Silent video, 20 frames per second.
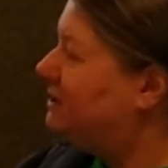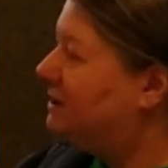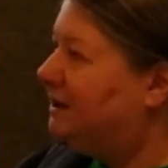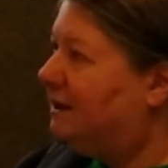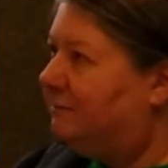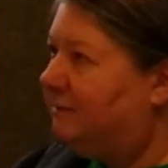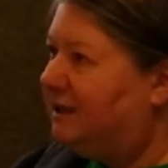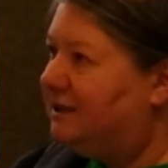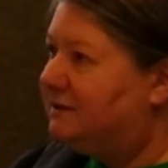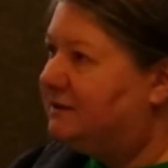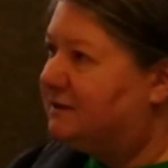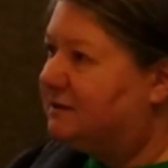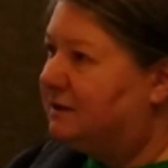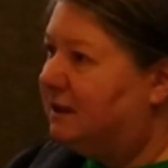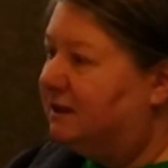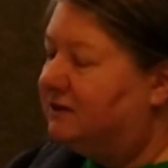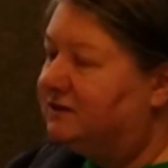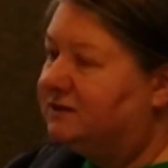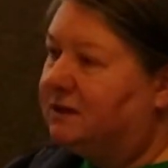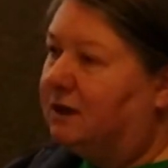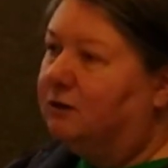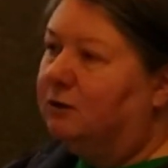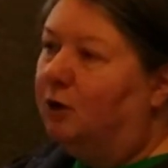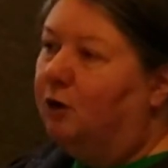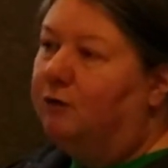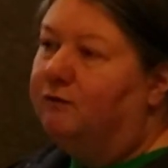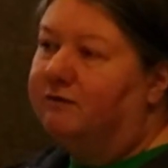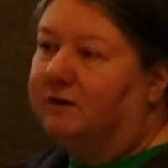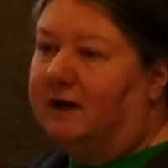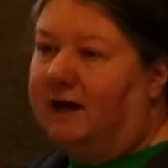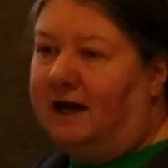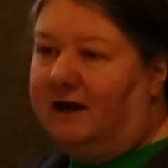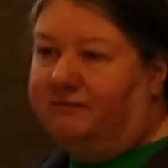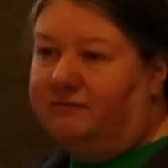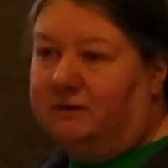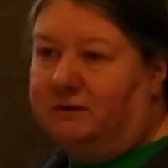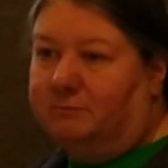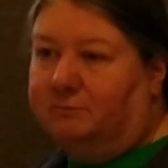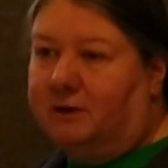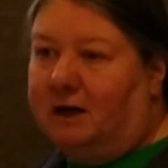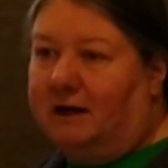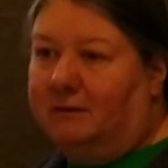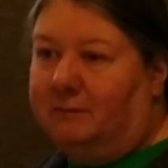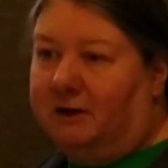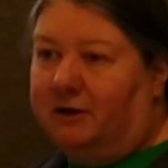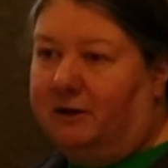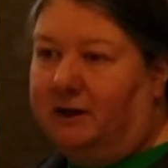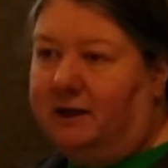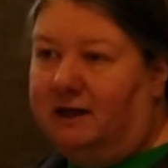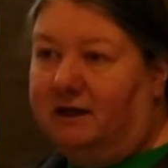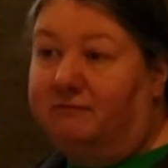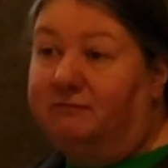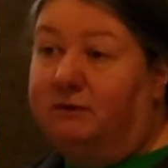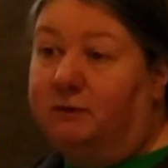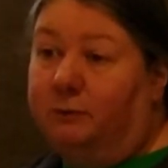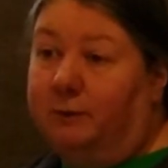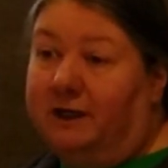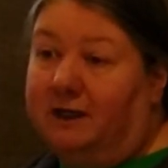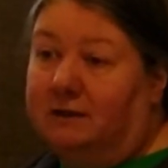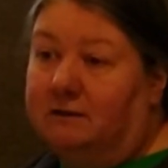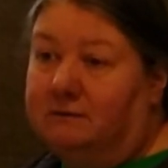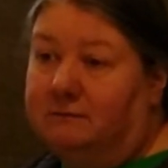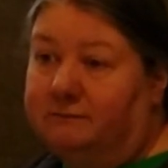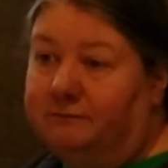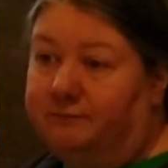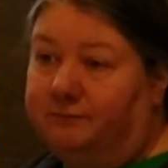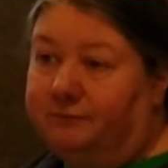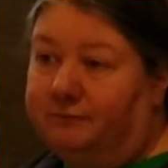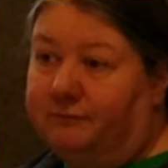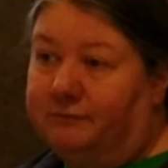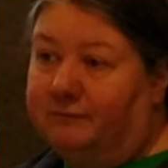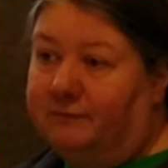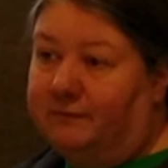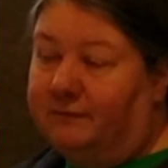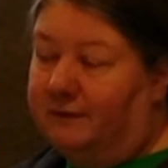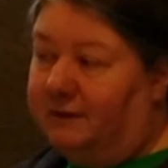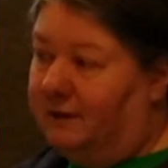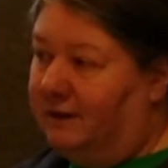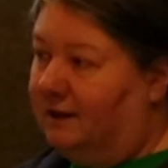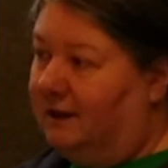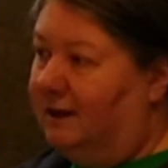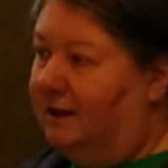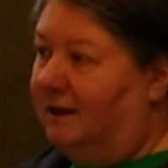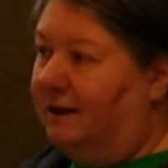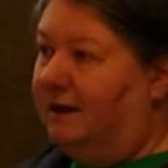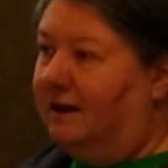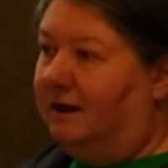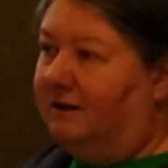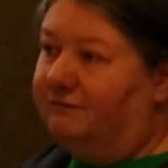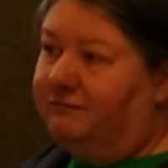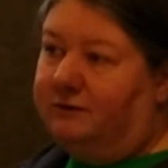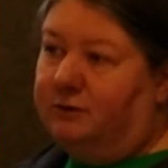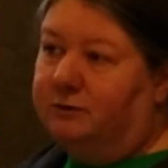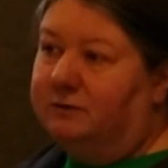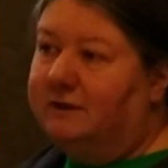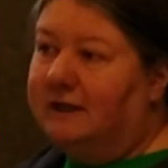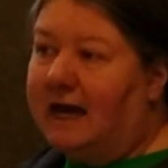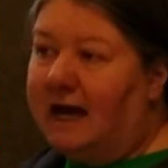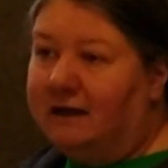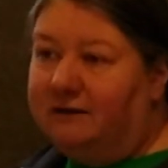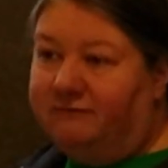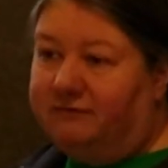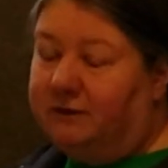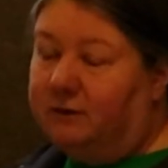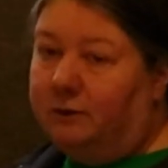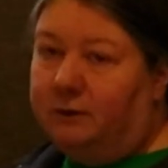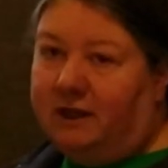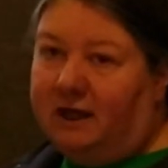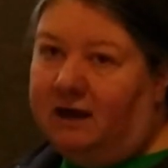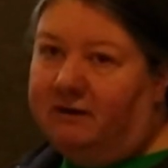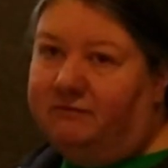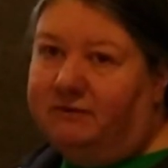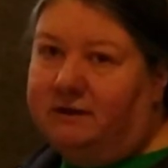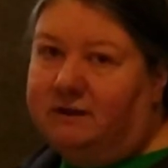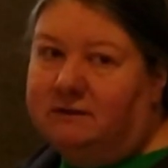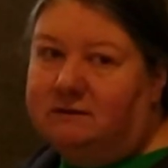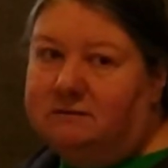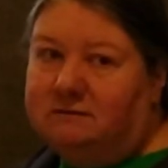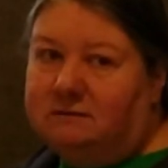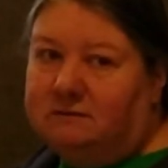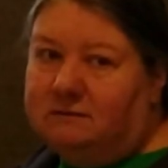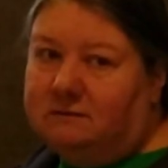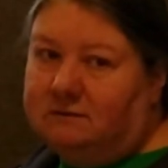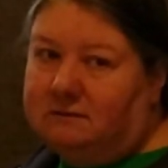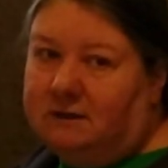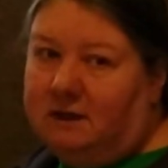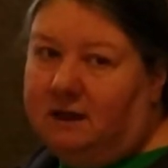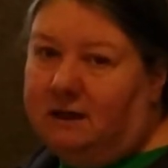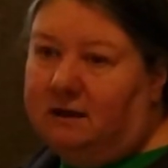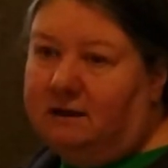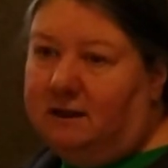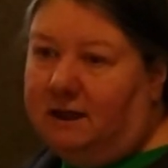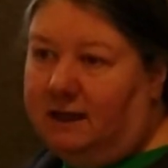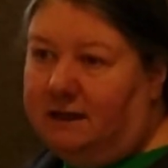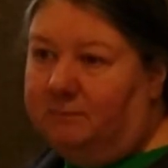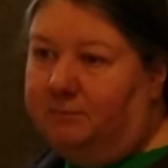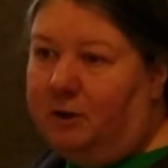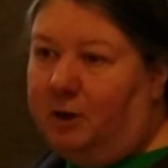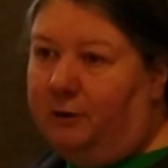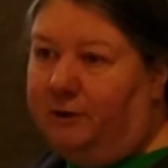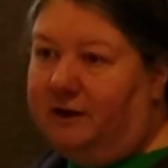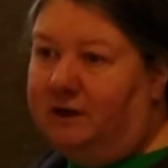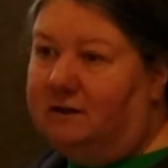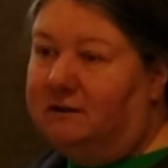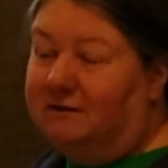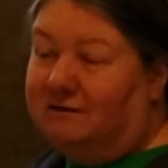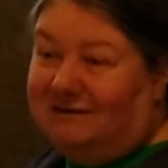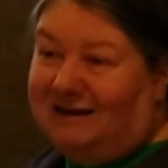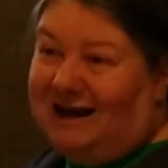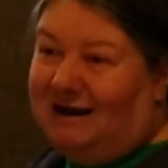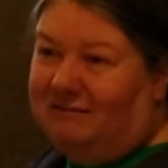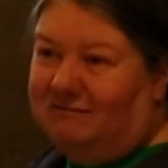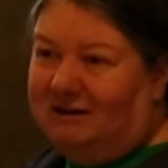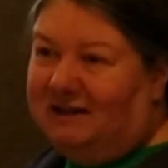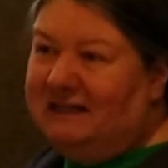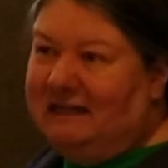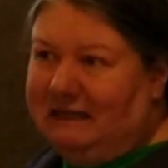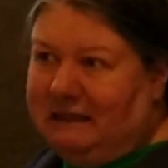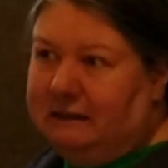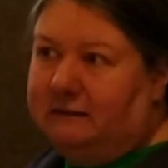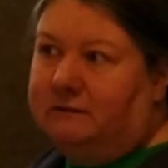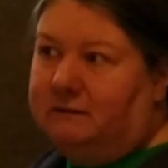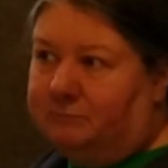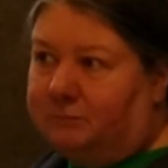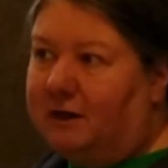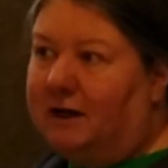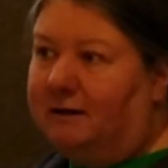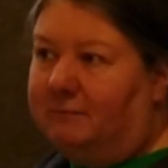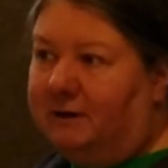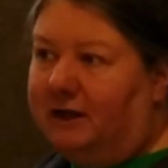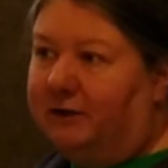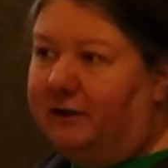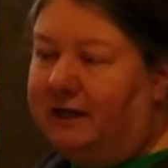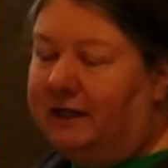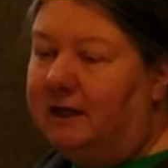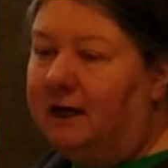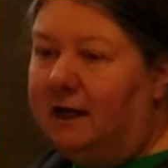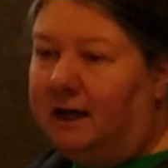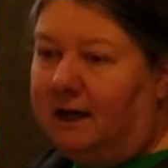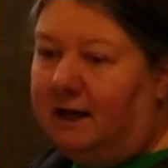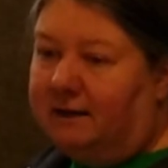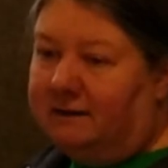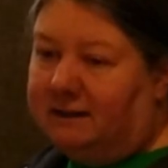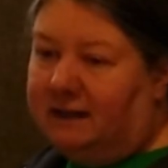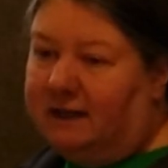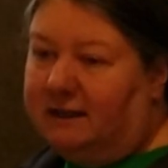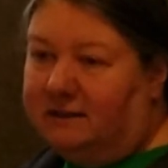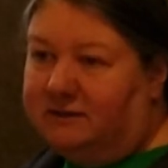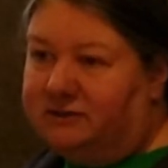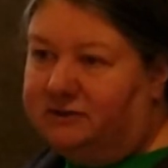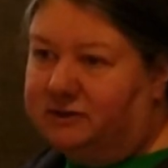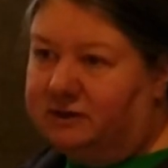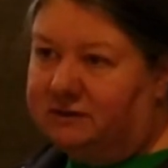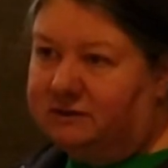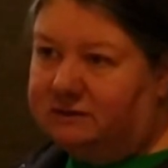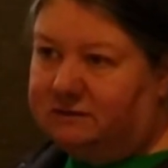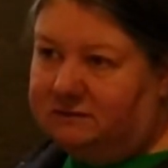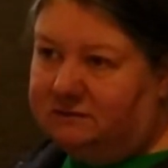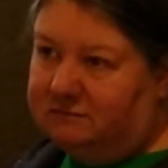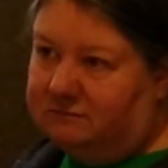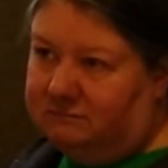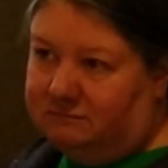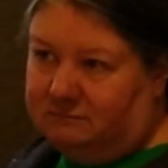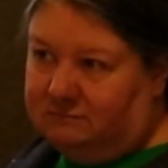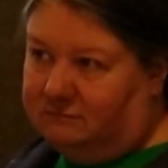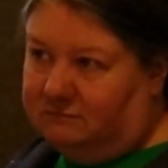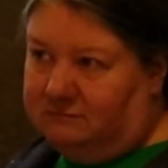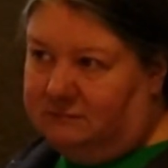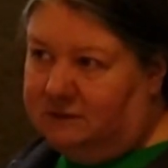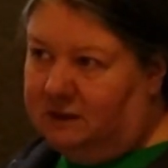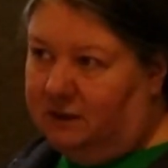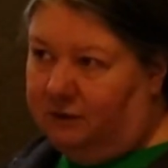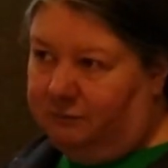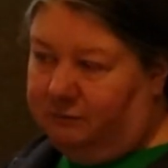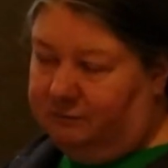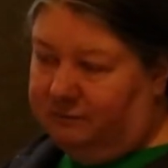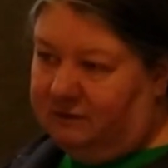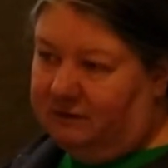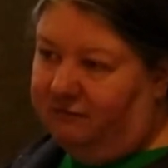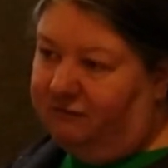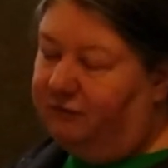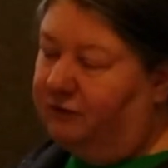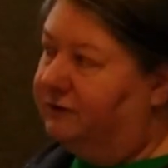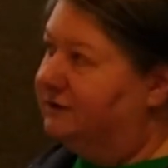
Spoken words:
limits start over after the primary if you win. If you don't have an opponent, you're not really in the primary, then it's just, you know, the full